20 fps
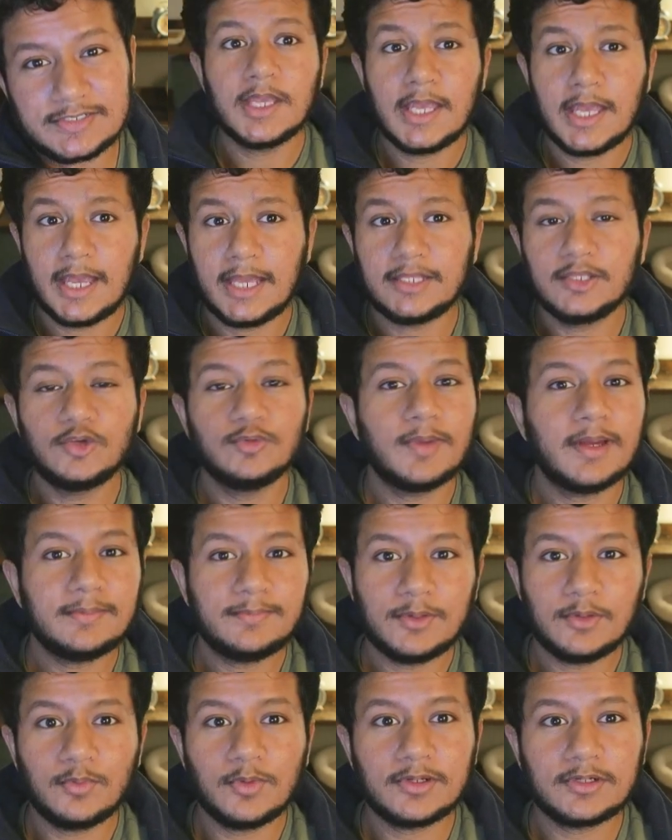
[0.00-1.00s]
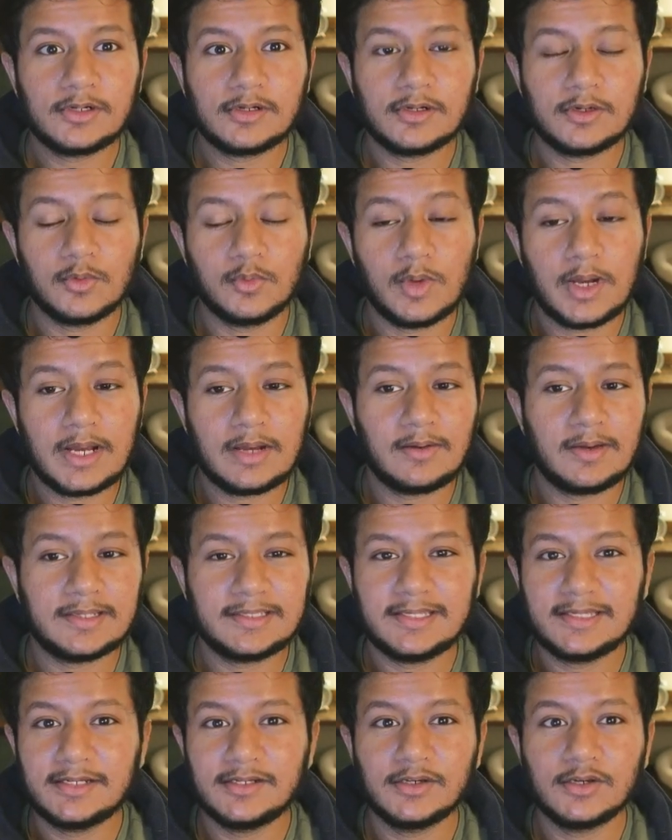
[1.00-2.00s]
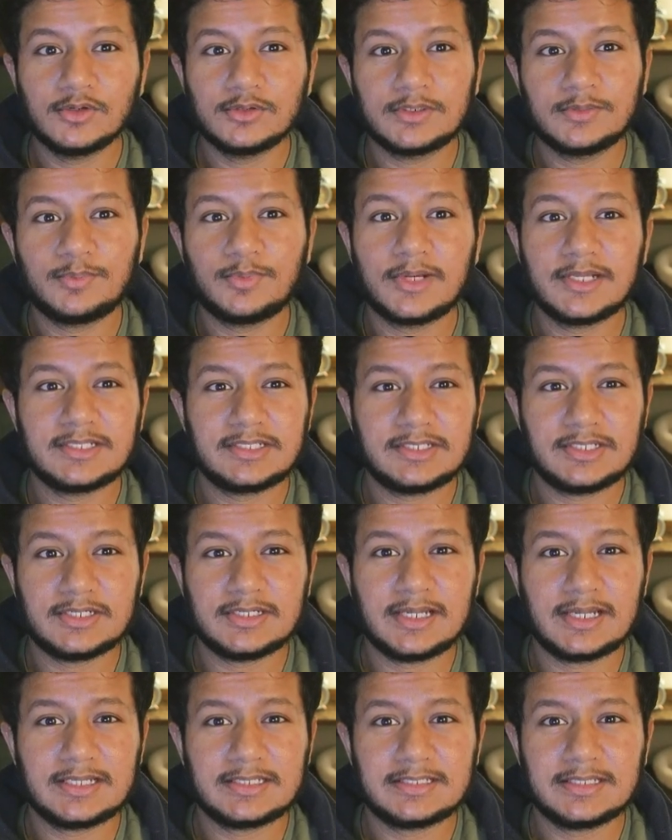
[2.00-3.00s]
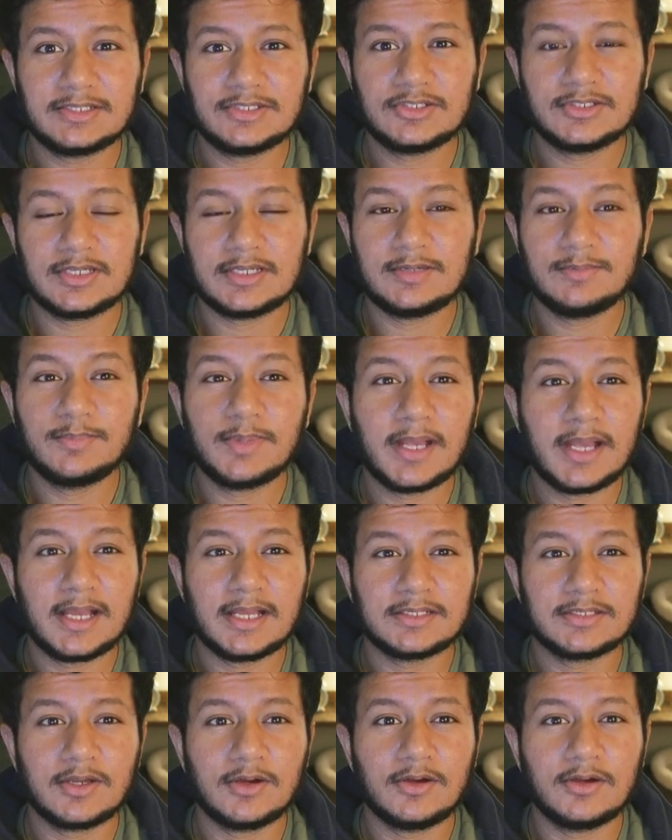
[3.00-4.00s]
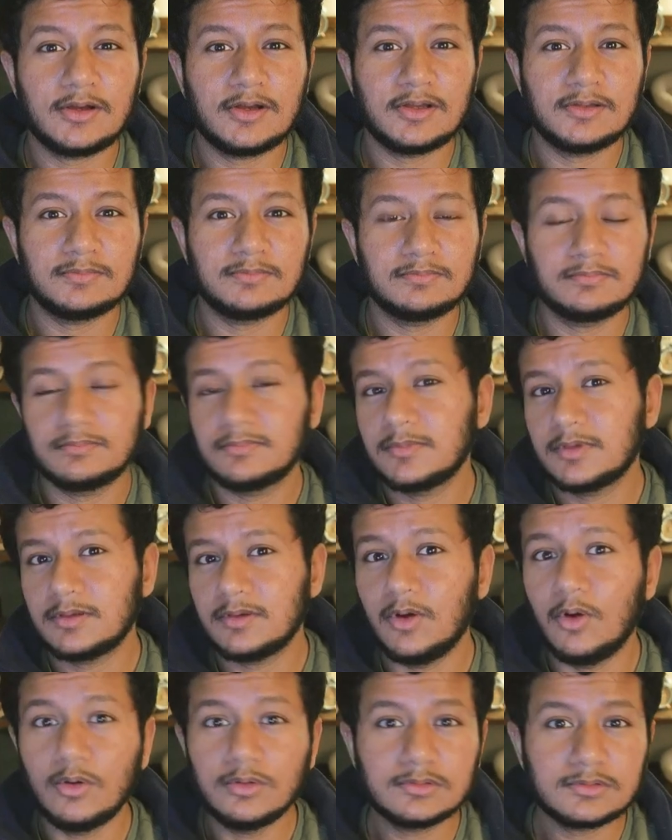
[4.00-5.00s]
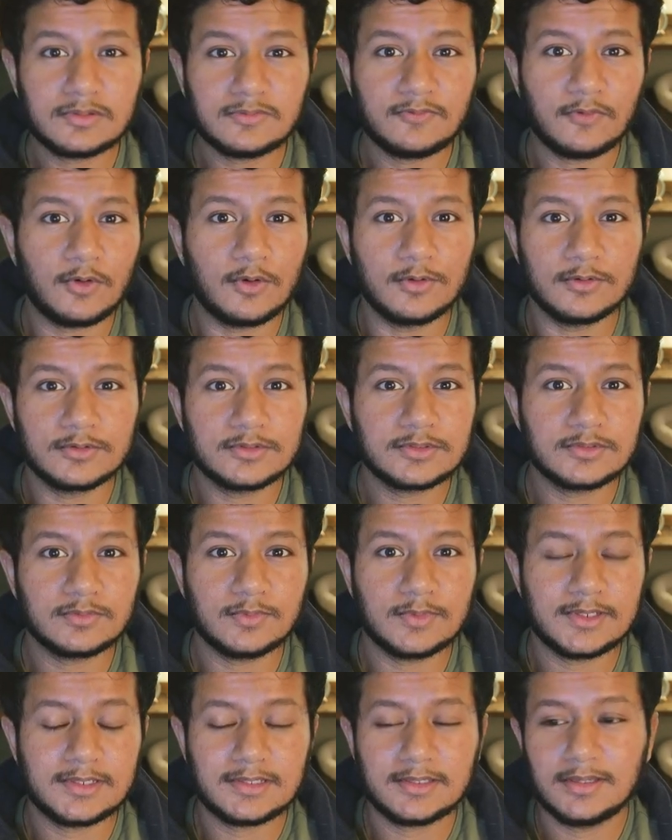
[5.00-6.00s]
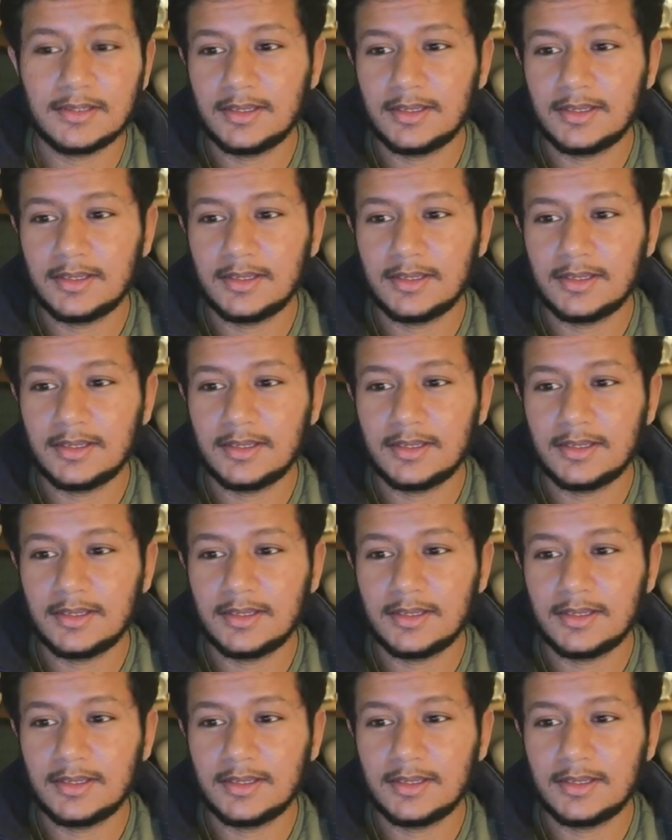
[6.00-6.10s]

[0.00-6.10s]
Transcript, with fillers: And you might be wondering, wow, I didn't know depression has such an impact on older folks with